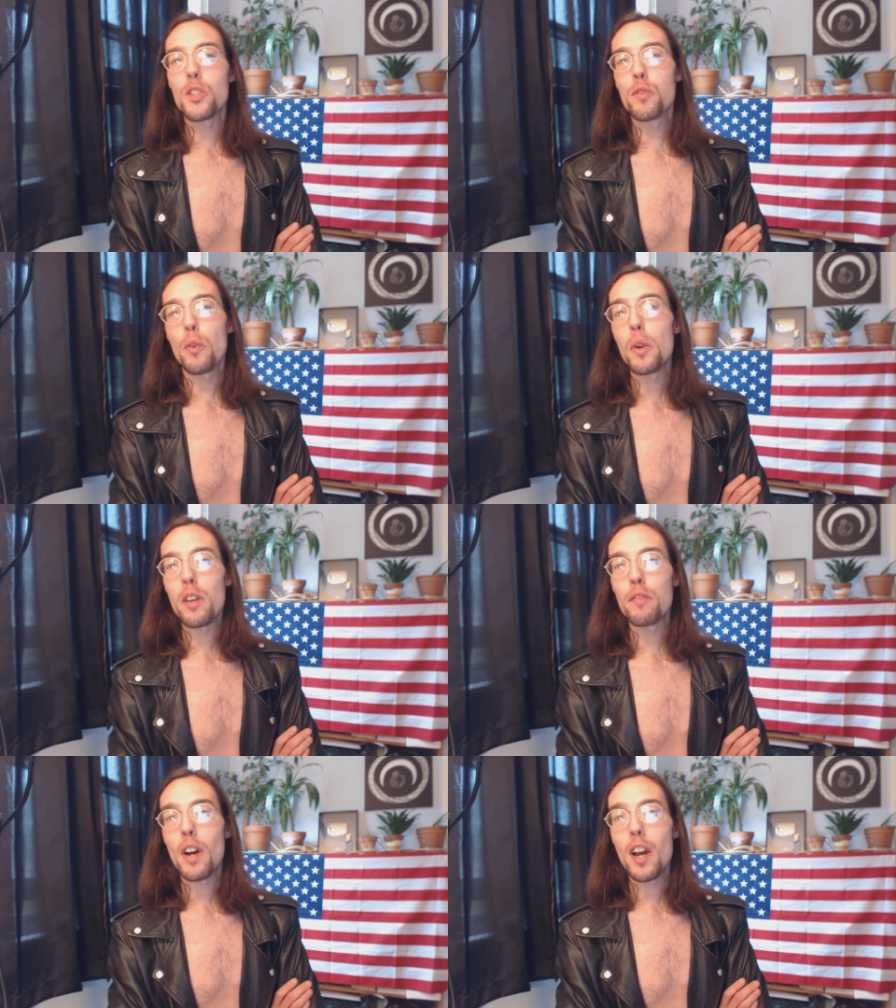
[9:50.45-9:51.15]
it's
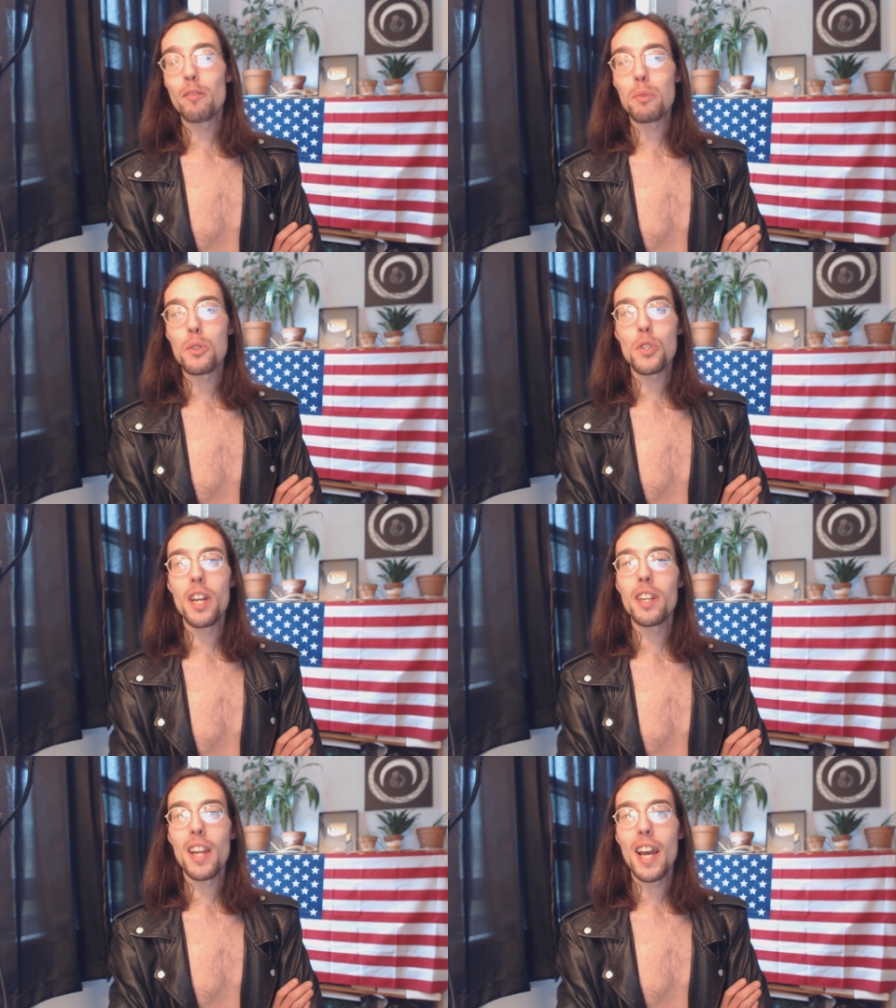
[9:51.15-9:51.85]

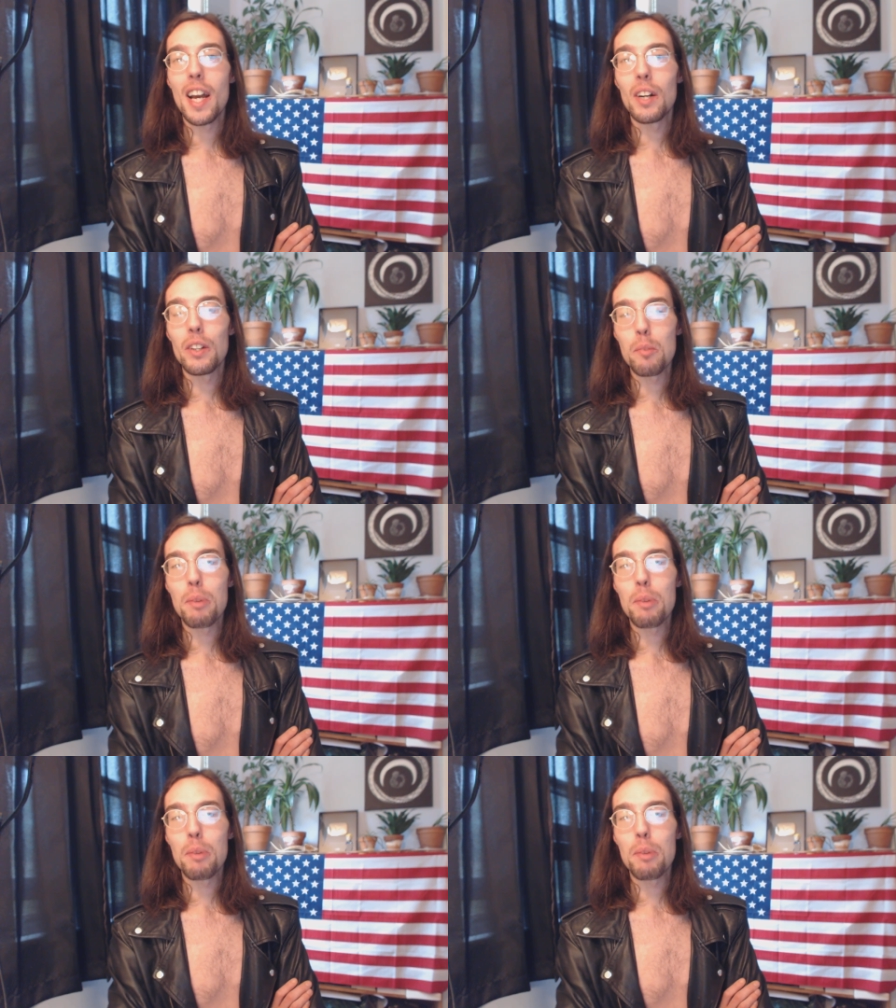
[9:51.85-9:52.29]
45% now.